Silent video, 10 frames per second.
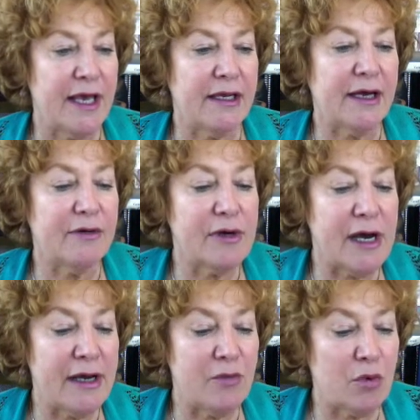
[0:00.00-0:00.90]
And
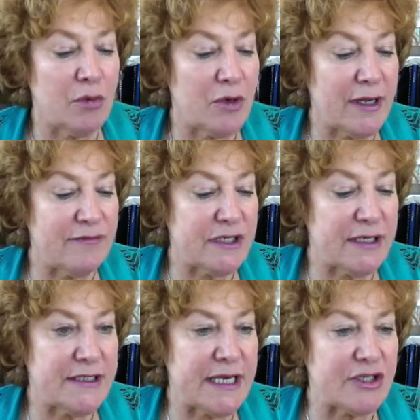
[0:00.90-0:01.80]
what I've
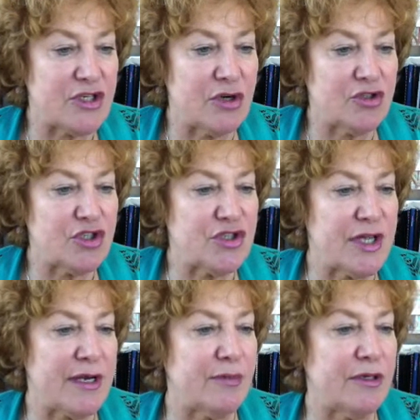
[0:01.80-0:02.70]
done is actually not just
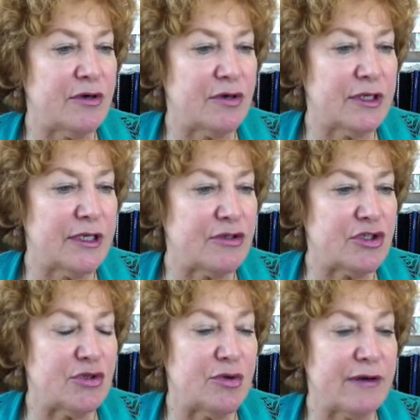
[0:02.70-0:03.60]
there, but earlier
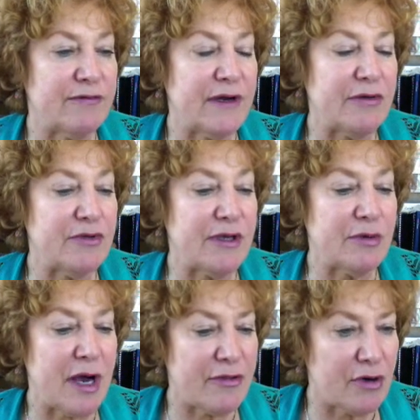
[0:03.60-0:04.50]
too. I found there
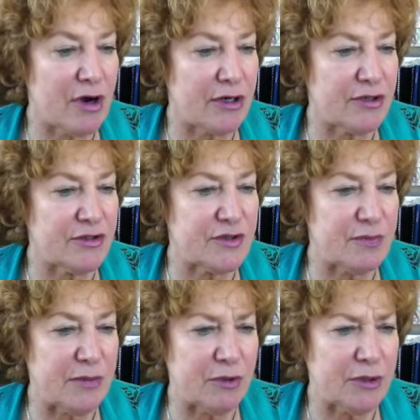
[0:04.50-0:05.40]
were other articles that
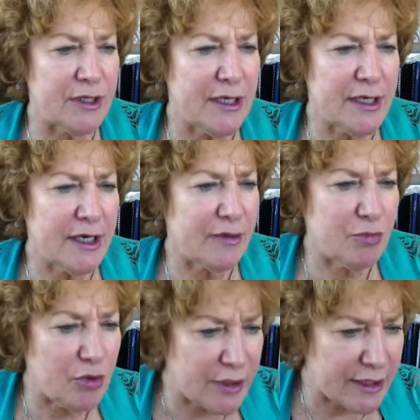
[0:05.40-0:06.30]
people had
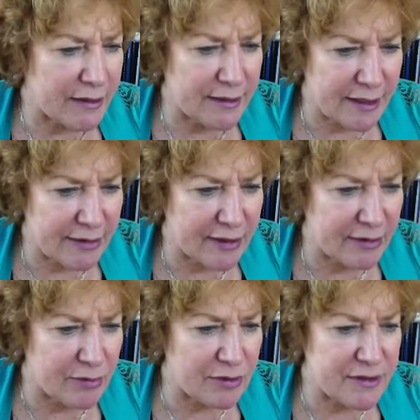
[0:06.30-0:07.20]
put in. I think
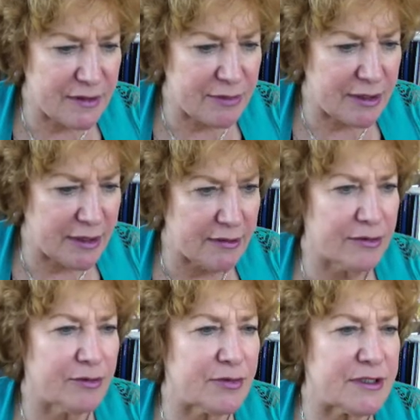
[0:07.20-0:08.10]
it was some in here.
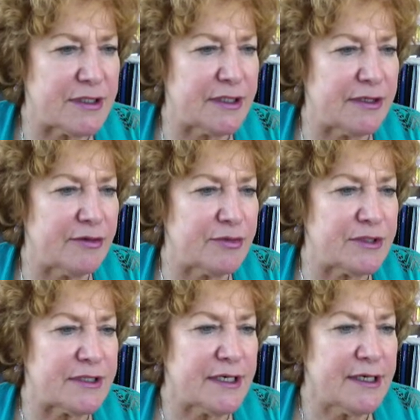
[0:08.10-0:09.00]
No, it wasn't in here.
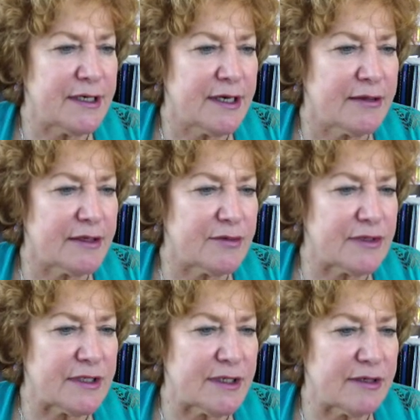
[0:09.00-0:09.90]
I think it
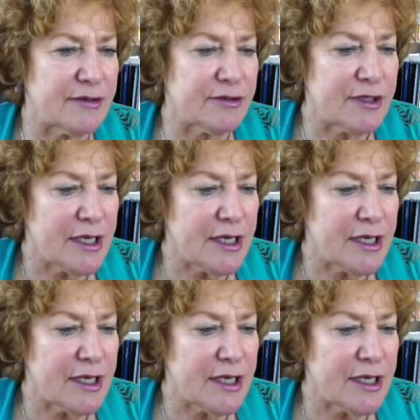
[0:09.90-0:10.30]
was in here.